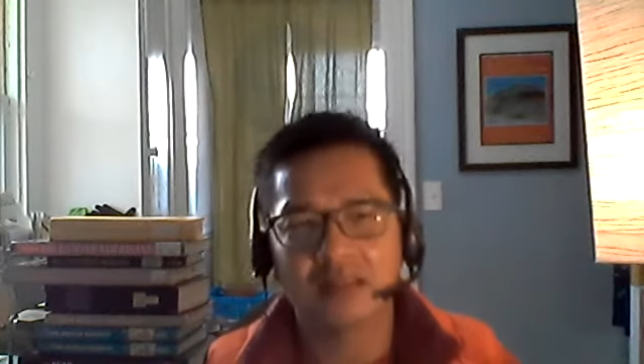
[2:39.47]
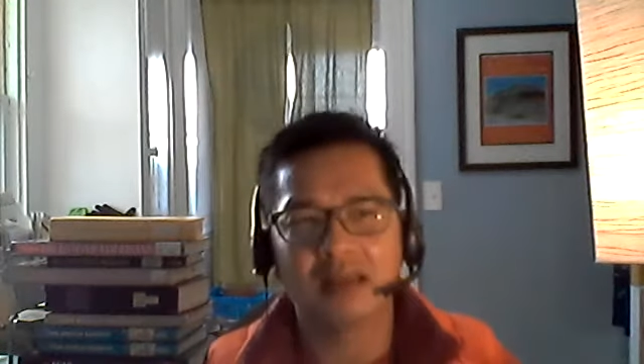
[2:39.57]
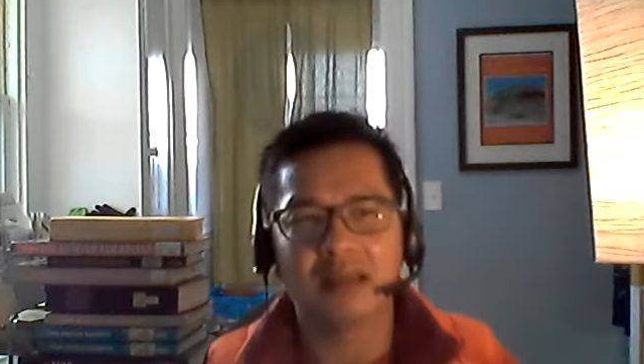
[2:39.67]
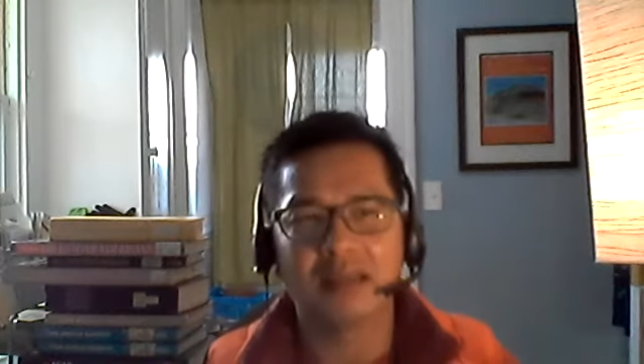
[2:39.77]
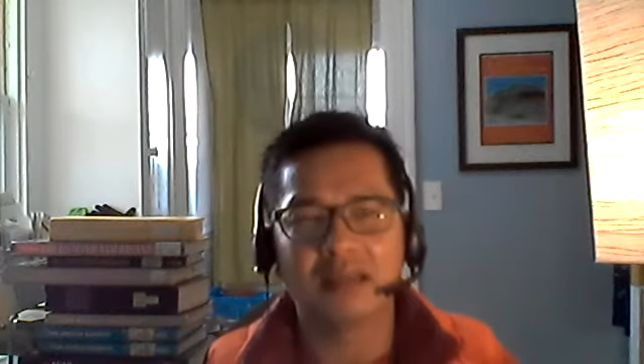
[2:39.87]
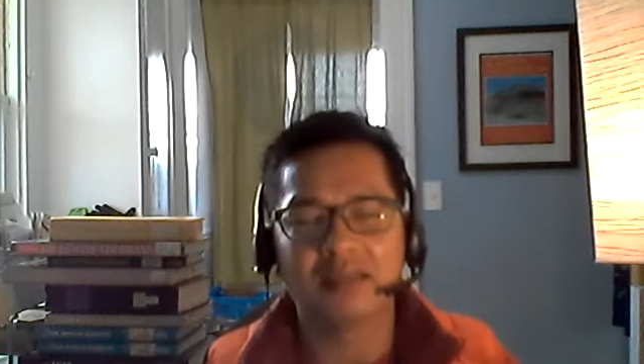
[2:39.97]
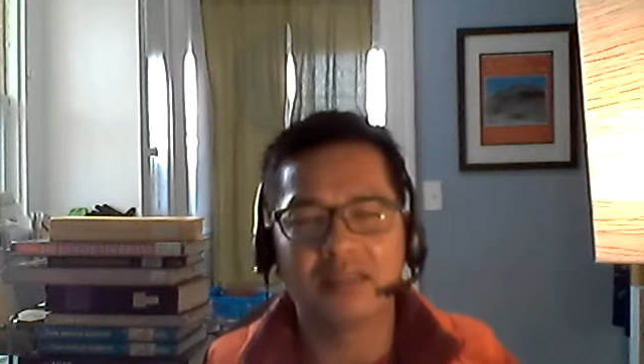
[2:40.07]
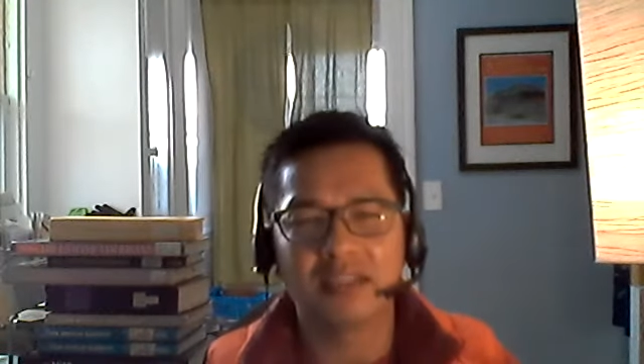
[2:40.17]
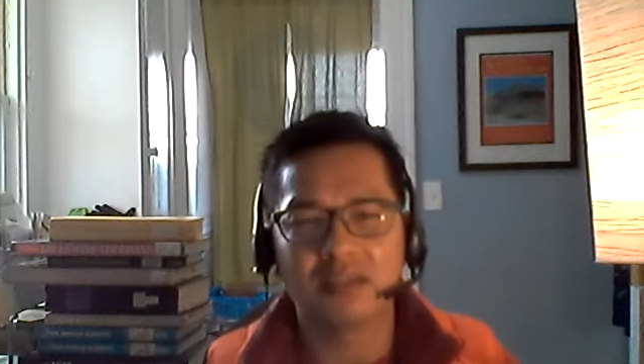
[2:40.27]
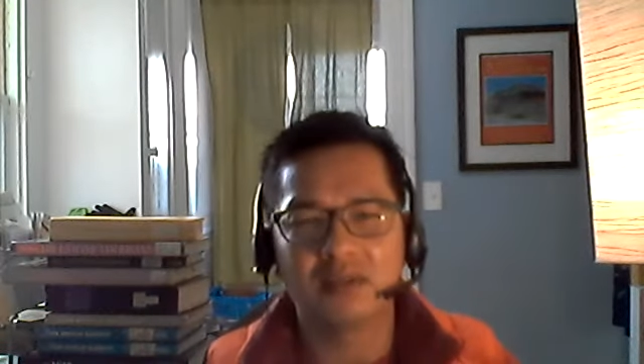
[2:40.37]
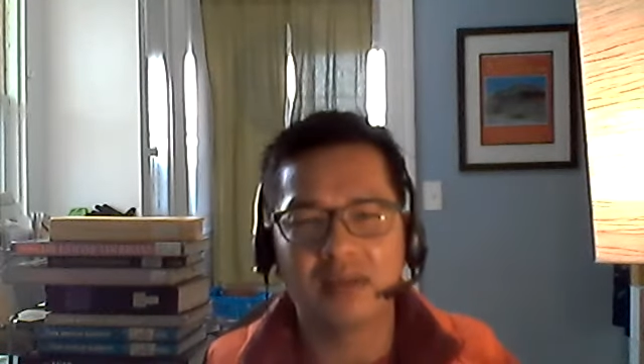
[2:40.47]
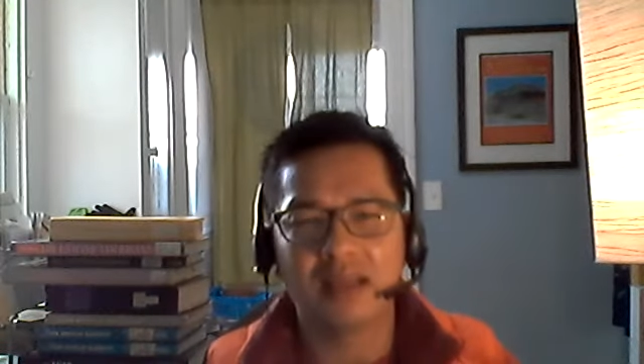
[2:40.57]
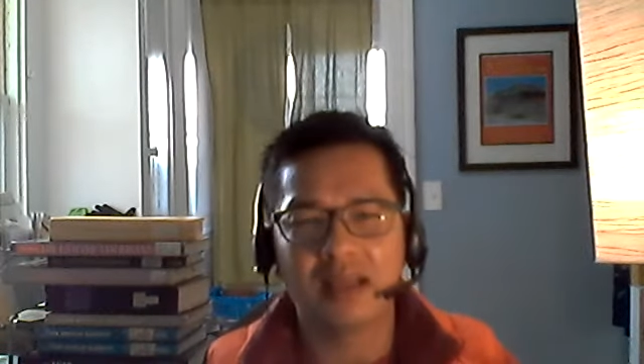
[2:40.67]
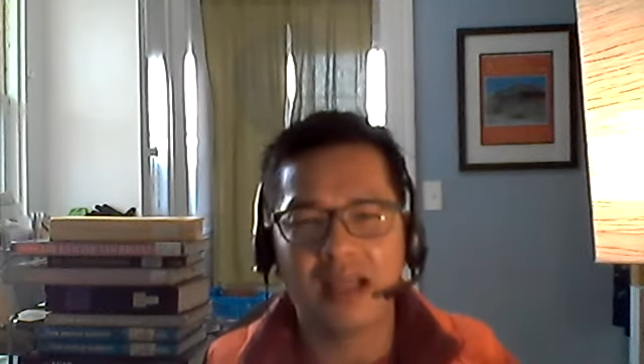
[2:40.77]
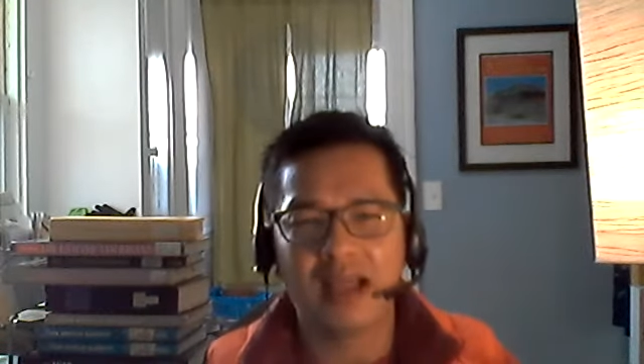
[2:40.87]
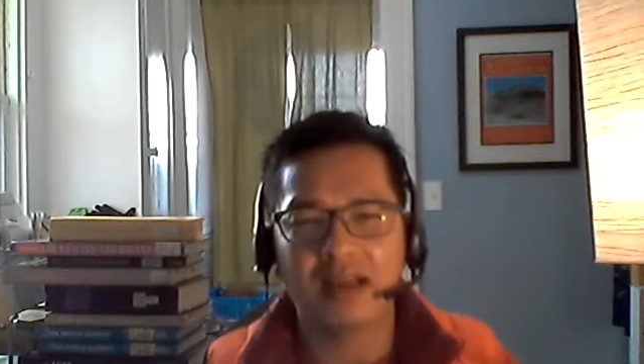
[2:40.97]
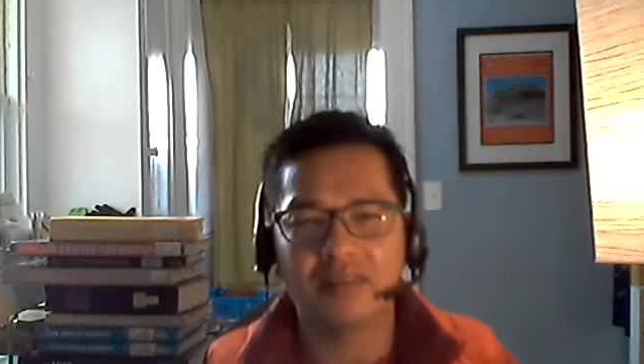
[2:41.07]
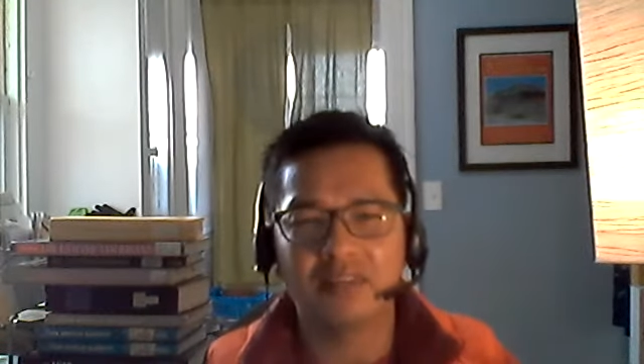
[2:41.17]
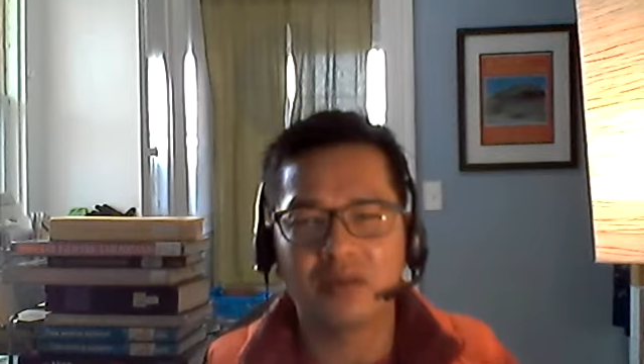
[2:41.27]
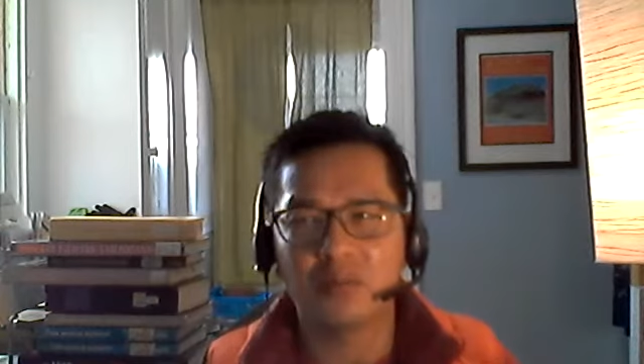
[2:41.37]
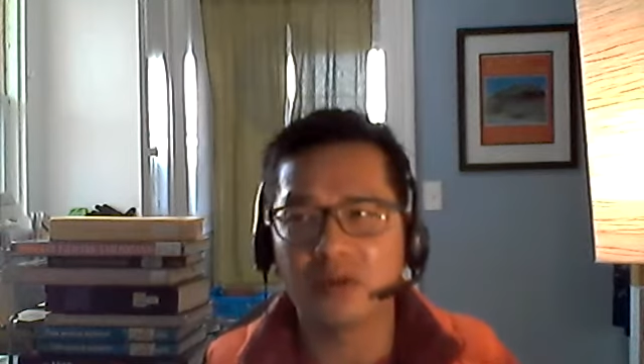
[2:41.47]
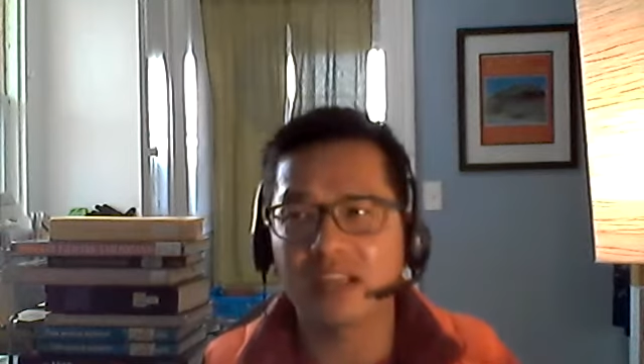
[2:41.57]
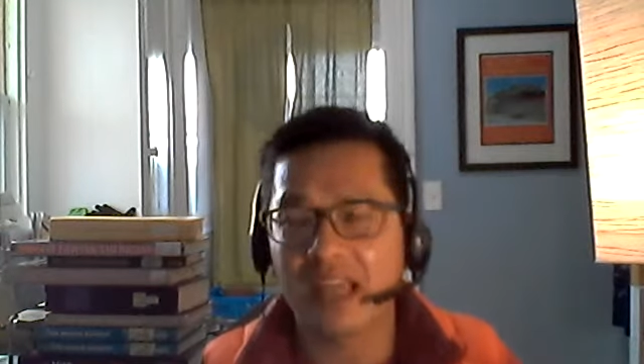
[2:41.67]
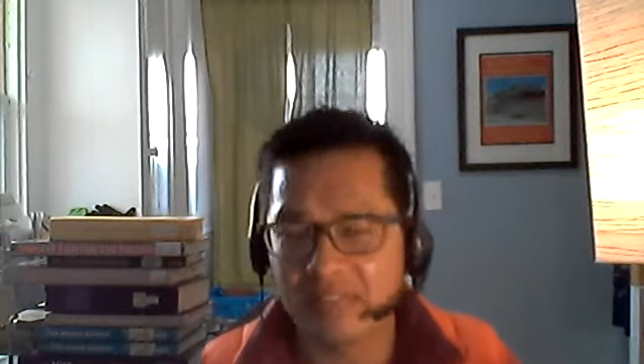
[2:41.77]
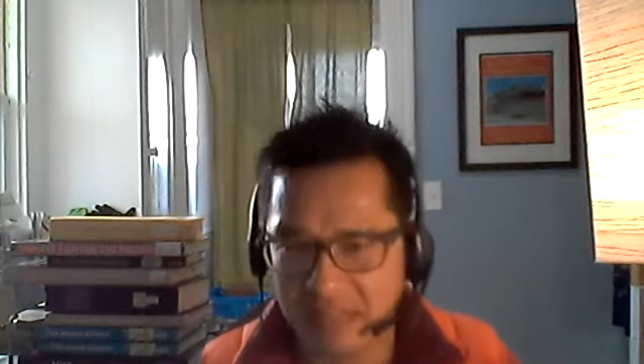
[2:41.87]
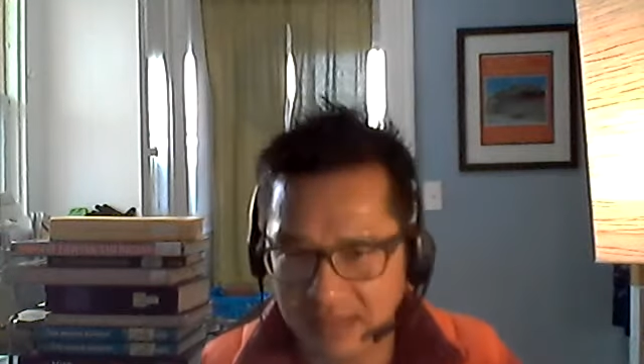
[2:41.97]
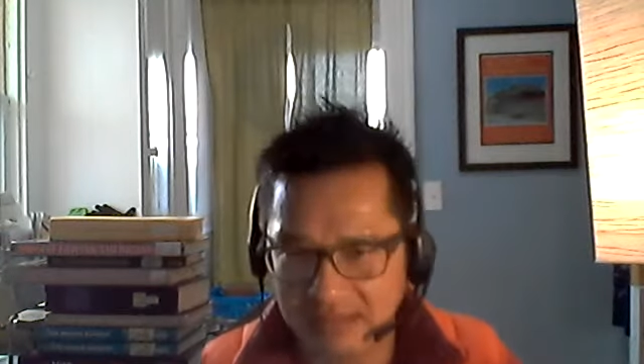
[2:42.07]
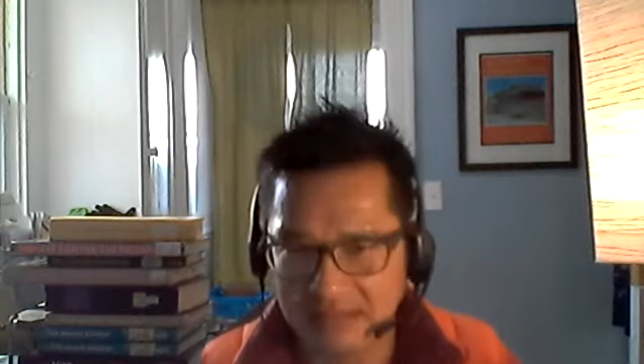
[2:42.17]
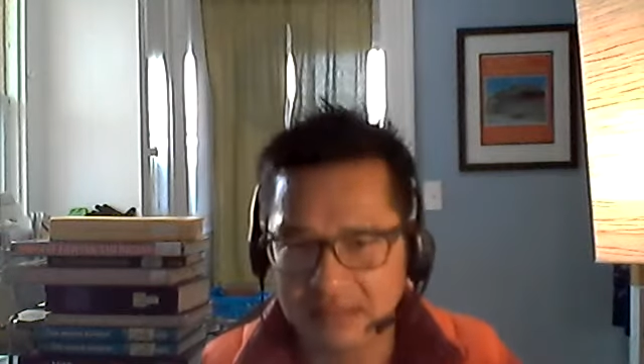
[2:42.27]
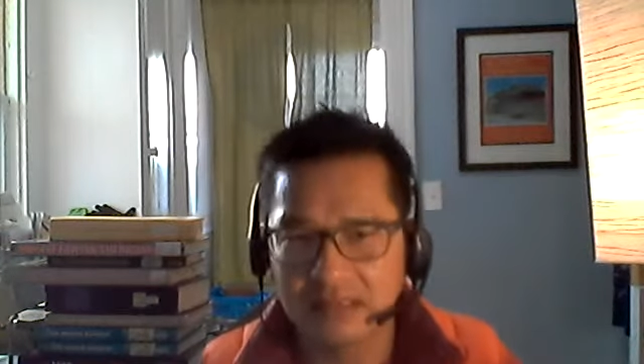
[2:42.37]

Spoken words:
They don't have a work ethics,